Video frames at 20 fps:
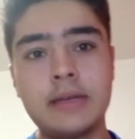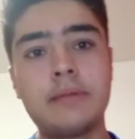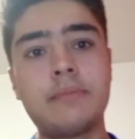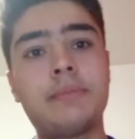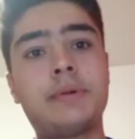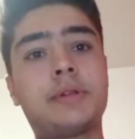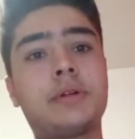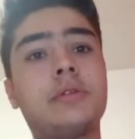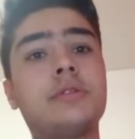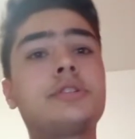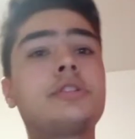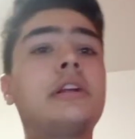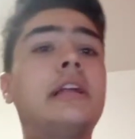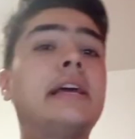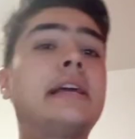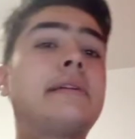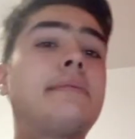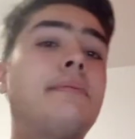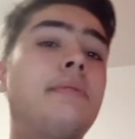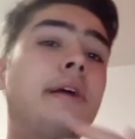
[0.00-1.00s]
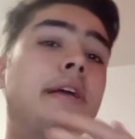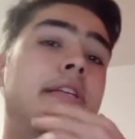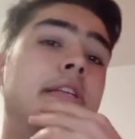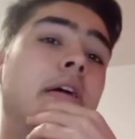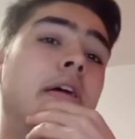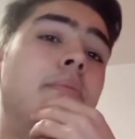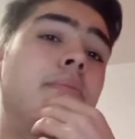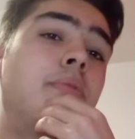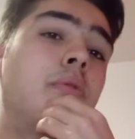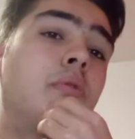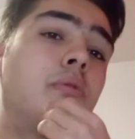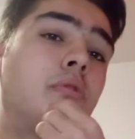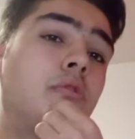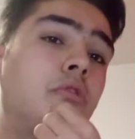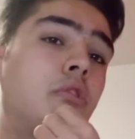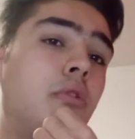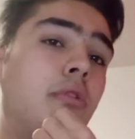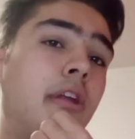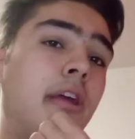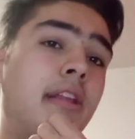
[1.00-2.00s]
But also, like for example,
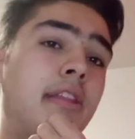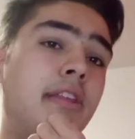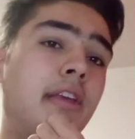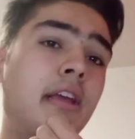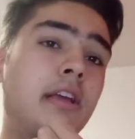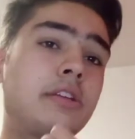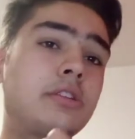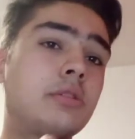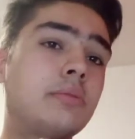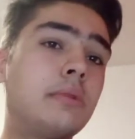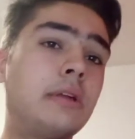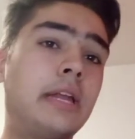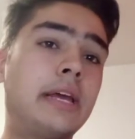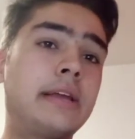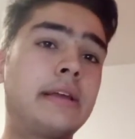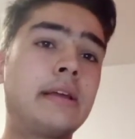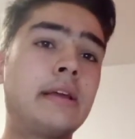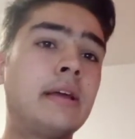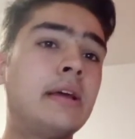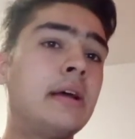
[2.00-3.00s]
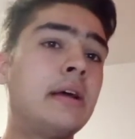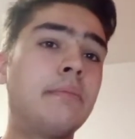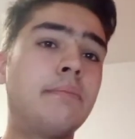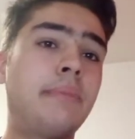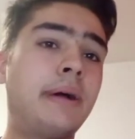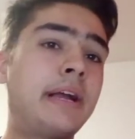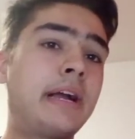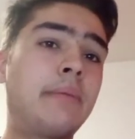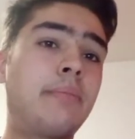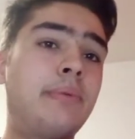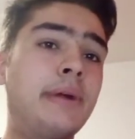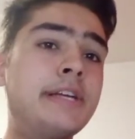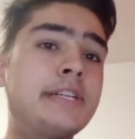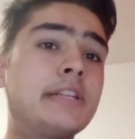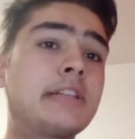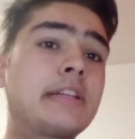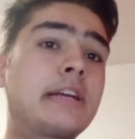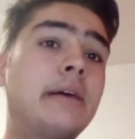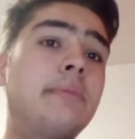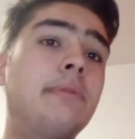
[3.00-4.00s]
donating some, like buying a
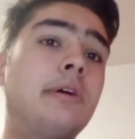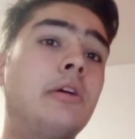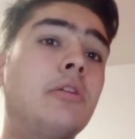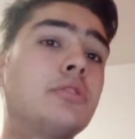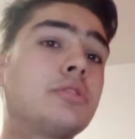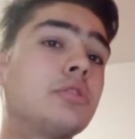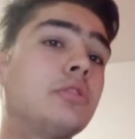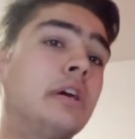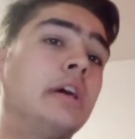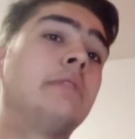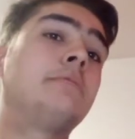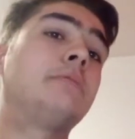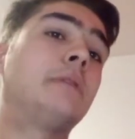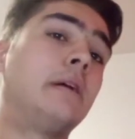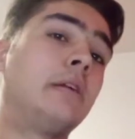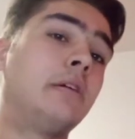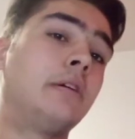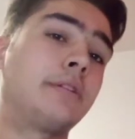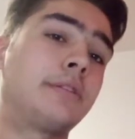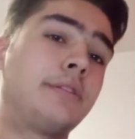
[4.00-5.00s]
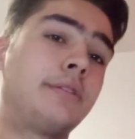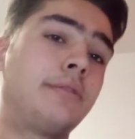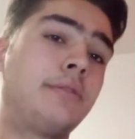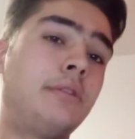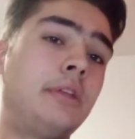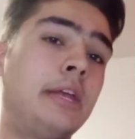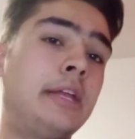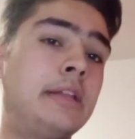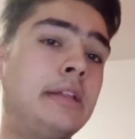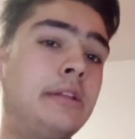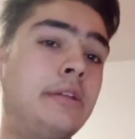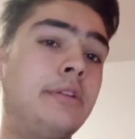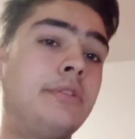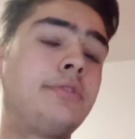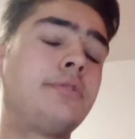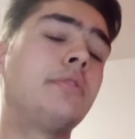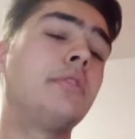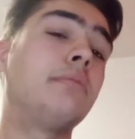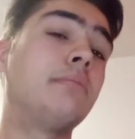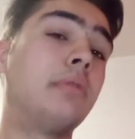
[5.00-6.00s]
bracelet can also help a lot
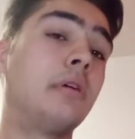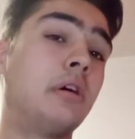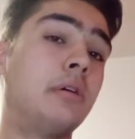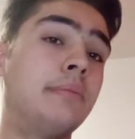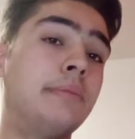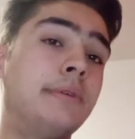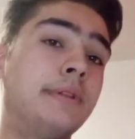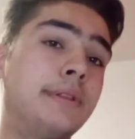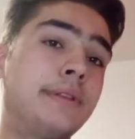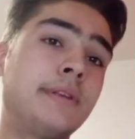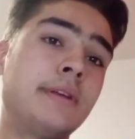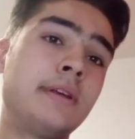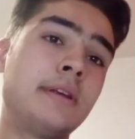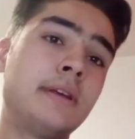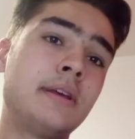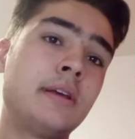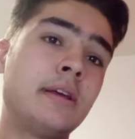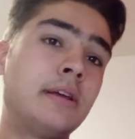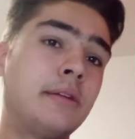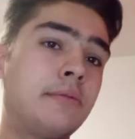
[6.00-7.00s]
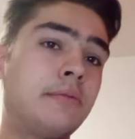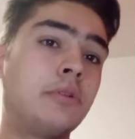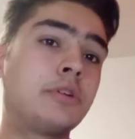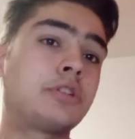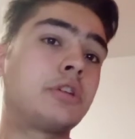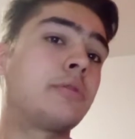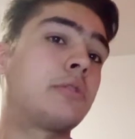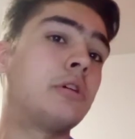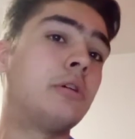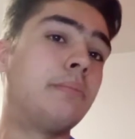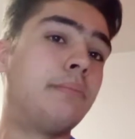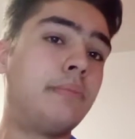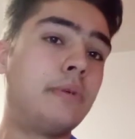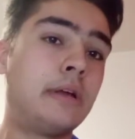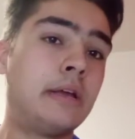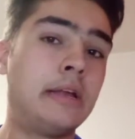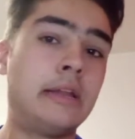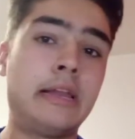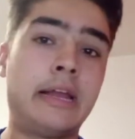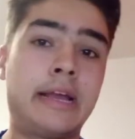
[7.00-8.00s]
into the environment for some
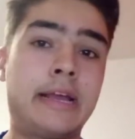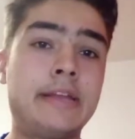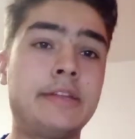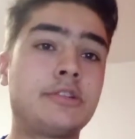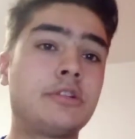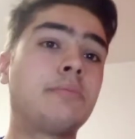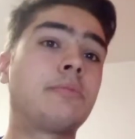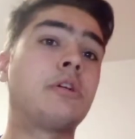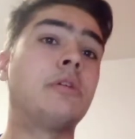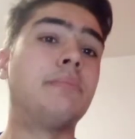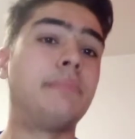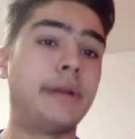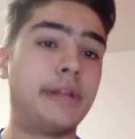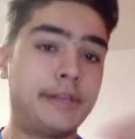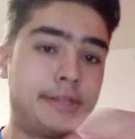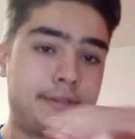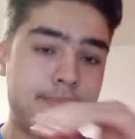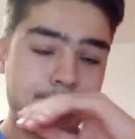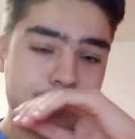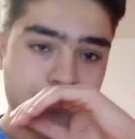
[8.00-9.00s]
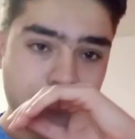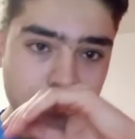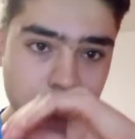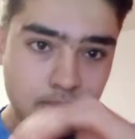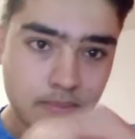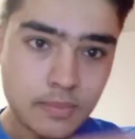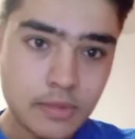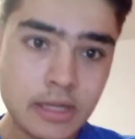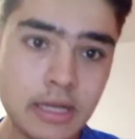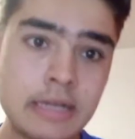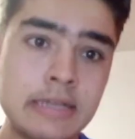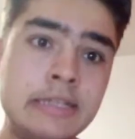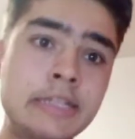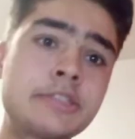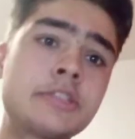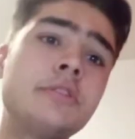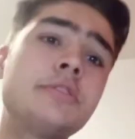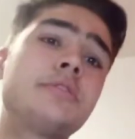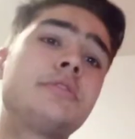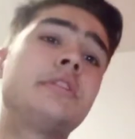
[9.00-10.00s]
like in some companies.
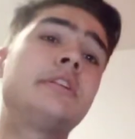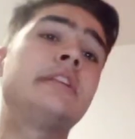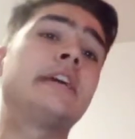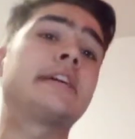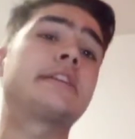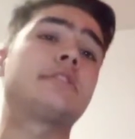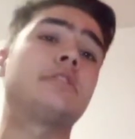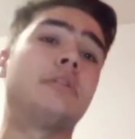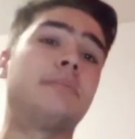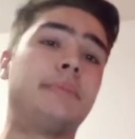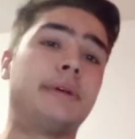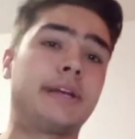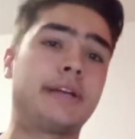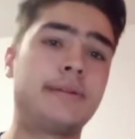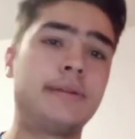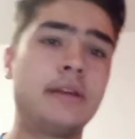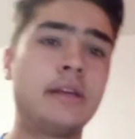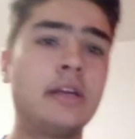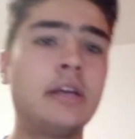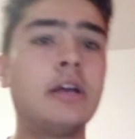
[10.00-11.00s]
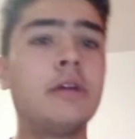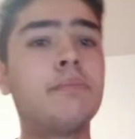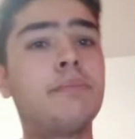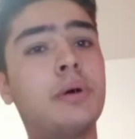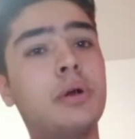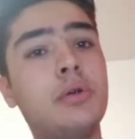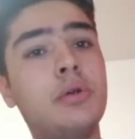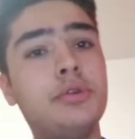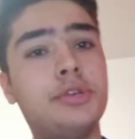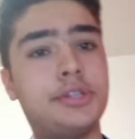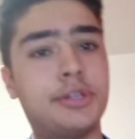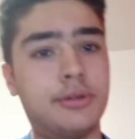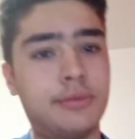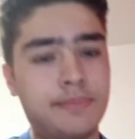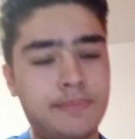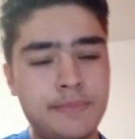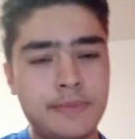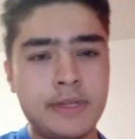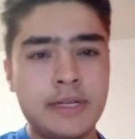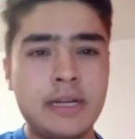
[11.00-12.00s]
Let's go to the next topic:
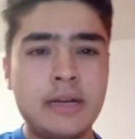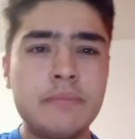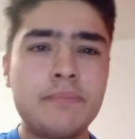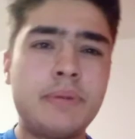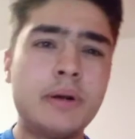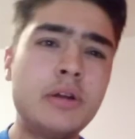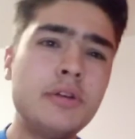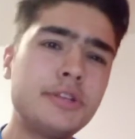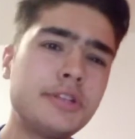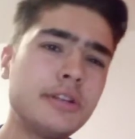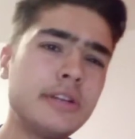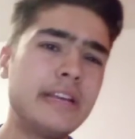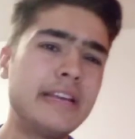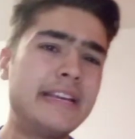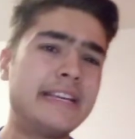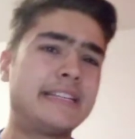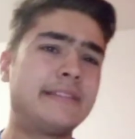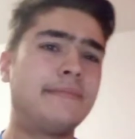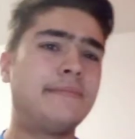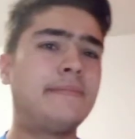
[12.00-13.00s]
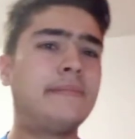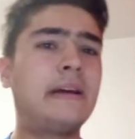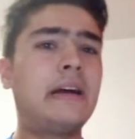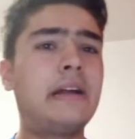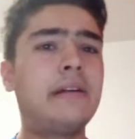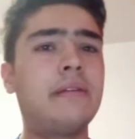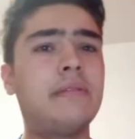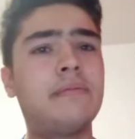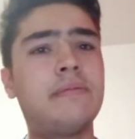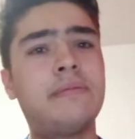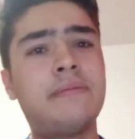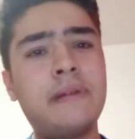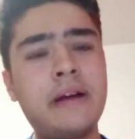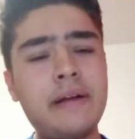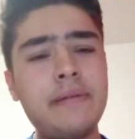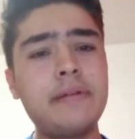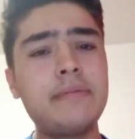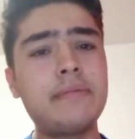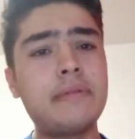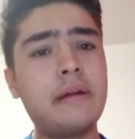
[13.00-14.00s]
pollution. Pollution is very,
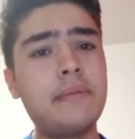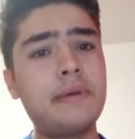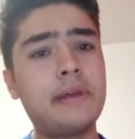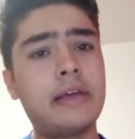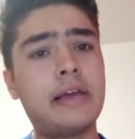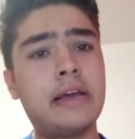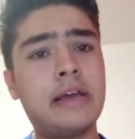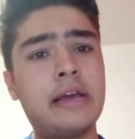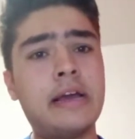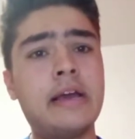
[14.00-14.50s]
very, very